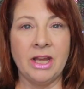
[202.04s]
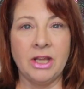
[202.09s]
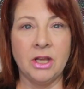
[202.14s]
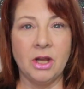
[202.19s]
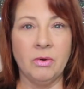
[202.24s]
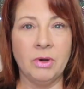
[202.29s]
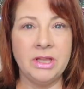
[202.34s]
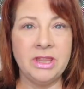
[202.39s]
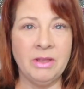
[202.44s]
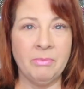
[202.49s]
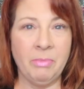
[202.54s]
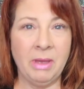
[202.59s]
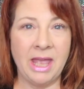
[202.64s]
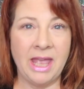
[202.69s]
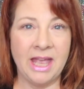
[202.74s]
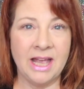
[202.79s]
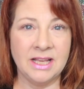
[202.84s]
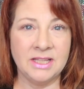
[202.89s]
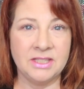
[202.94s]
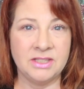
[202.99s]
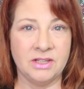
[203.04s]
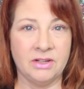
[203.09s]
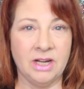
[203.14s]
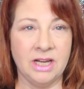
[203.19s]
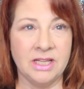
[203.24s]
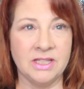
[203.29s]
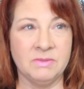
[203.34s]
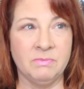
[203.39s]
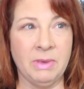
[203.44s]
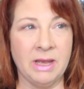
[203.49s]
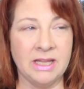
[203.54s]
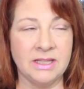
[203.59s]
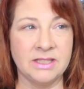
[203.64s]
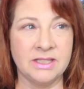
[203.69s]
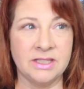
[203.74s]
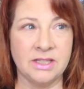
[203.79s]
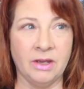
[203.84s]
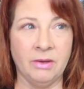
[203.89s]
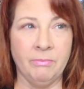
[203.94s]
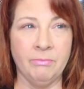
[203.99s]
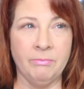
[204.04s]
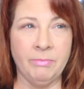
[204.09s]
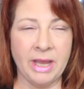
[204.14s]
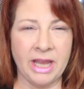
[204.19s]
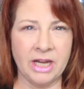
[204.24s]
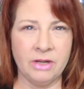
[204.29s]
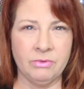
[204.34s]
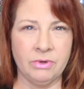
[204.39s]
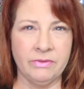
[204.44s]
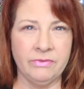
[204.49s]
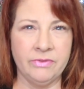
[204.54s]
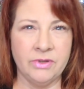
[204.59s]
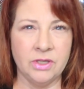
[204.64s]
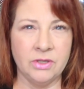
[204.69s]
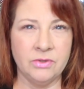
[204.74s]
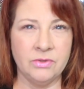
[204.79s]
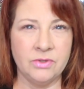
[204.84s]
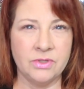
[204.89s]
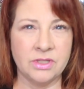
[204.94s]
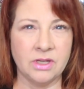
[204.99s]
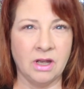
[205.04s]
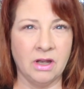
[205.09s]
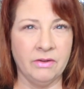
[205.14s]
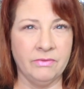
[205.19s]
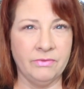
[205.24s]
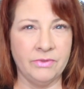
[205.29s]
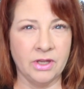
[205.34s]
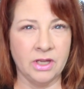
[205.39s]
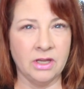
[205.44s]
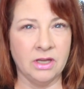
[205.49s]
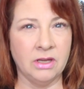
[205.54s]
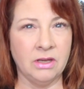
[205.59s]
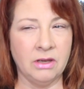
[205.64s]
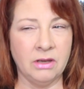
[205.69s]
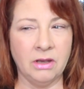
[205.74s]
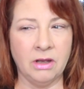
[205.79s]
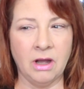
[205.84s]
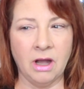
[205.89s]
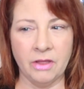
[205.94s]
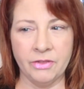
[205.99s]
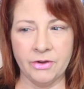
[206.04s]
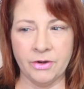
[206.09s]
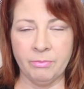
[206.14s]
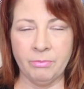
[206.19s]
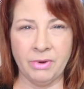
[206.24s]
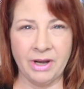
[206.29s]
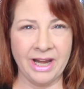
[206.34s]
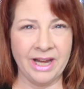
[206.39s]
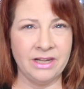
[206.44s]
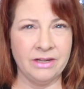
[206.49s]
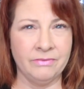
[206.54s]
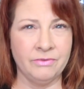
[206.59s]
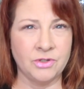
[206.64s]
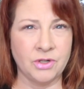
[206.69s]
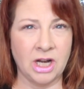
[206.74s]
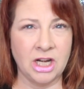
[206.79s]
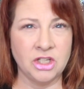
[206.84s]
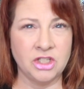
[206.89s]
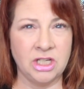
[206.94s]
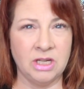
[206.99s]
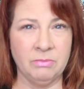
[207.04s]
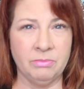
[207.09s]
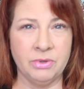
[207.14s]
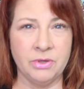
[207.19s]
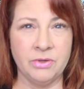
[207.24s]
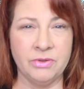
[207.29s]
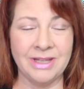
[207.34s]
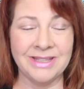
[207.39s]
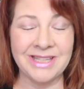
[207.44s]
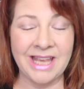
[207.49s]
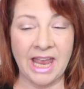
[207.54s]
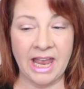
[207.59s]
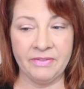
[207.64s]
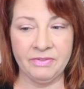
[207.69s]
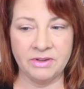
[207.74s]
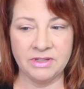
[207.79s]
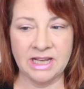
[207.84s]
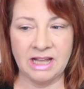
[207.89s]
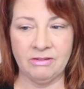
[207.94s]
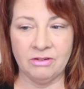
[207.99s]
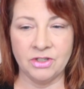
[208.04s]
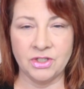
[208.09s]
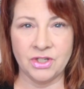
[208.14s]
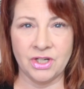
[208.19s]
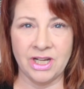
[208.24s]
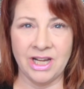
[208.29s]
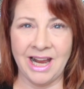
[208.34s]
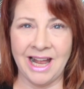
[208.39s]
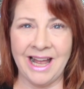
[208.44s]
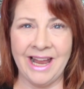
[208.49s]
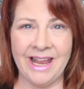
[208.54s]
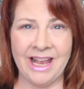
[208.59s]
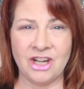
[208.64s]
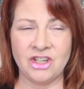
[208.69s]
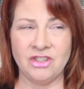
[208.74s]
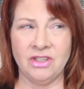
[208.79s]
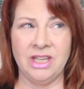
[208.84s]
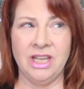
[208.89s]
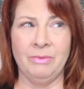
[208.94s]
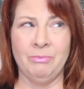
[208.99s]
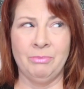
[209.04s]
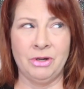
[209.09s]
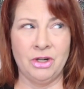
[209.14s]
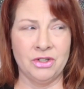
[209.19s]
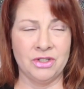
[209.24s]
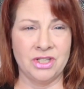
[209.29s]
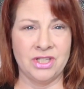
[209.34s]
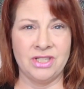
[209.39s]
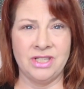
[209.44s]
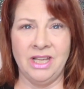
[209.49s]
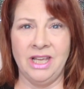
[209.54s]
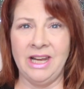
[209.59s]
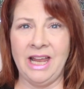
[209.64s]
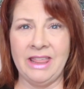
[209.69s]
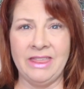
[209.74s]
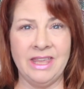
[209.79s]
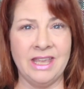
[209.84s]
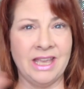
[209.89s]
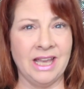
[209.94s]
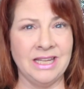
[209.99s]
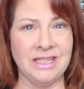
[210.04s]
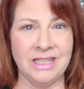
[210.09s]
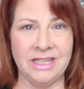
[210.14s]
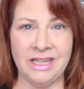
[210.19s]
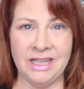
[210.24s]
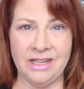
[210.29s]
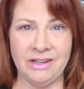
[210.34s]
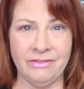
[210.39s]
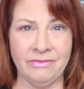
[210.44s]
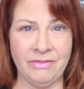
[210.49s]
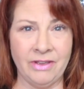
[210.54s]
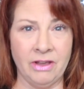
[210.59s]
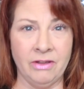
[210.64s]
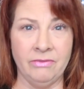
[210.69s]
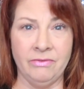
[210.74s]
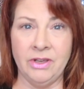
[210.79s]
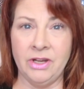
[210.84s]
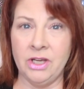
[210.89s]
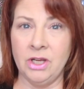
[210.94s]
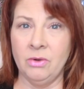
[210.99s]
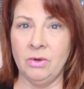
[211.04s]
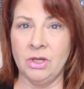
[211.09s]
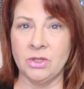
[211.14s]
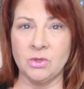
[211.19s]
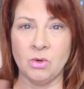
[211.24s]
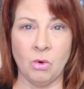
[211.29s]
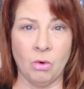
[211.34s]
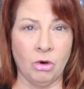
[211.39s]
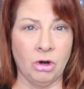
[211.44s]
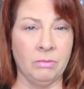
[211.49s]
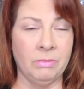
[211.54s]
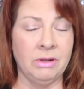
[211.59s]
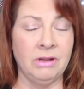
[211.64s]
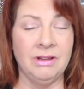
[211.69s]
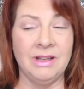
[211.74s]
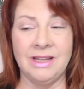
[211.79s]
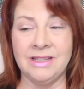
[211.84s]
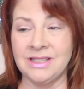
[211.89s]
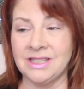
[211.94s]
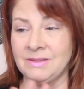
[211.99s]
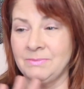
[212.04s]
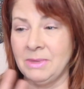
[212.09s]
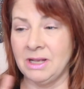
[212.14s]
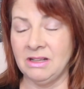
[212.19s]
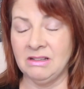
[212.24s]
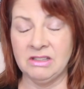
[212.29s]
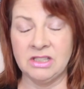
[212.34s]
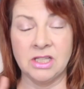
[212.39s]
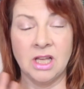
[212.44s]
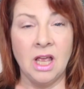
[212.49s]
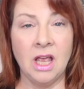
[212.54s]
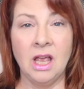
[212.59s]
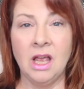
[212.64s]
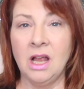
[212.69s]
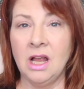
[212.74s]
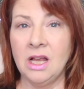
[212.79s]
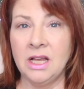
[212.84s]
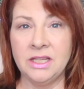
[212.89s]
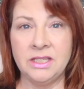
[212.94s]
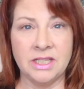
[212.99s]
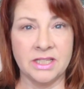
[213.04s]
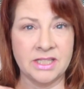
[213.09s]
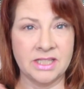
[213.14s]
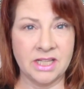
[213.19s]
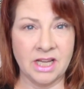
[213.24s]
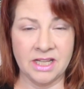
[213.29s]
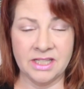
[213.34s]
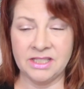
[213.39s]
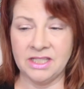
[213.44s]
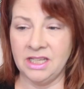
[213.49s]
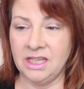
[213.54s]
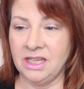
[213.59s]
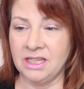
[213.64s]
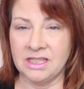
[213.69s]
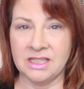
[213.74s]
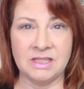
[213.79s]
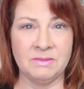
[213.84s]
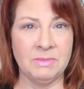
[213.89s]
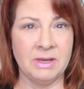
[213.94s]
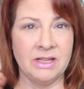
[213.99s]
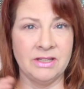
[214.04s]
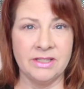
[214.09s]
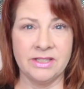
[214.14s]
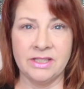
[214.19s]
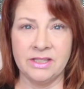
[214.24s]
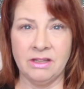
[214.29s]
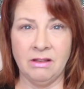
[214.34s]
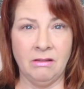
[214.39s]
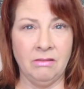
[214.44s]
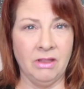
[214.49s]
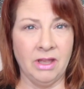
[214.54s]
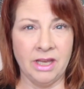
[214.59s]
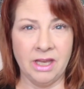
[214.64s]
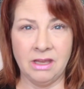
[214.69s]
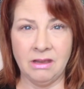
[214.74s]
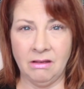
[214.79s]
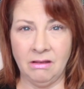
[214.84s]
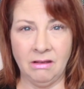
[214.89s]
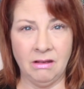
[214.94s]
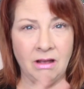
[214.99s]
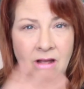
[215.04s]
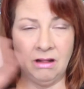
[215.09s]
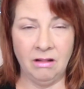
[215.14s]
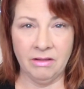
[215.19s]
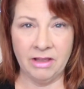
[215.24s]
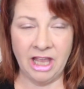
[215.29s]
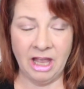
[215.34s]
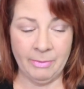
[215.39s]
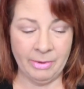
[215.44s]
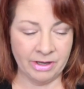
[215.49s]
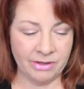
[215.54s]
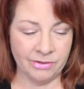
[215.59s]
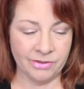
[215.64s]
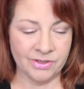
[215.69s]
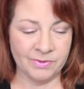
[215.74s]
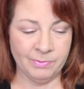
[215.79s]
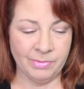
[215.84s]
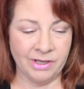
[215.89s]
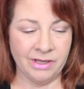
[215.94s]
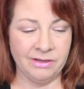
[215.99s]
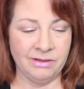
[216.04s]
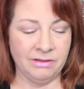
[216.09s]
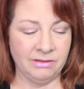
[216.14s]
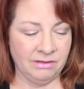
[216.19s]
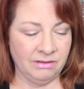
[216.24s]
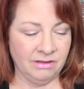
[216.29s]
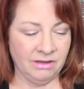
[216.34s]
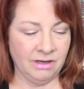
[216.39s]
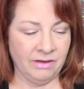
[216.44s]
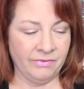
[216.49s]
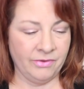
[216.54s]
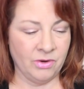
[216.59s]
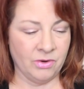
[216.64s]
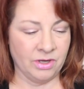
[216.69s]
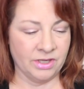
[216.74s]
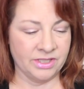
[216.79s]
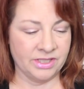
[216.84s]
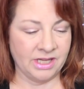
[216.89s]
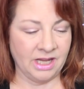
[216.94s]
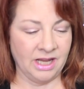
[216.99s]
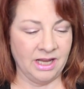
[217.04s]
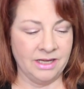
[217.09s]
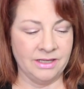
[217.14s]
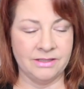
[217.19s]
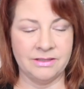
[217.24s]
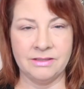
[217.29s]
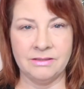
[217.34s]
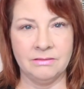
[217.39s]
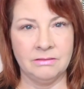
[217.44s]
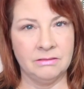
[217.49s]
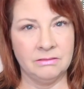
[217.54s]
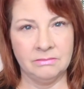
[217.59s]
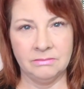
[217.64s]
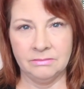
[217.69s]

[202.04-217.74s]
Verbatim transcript: I know in the past there has been some bad reviews of the other brand of dry shampoo that's at the Dollar Tree. I actually had purchased it. I think I did it in a fail video. It's horrible. It smells disgusting. It smells like all chemicals, but of course guys,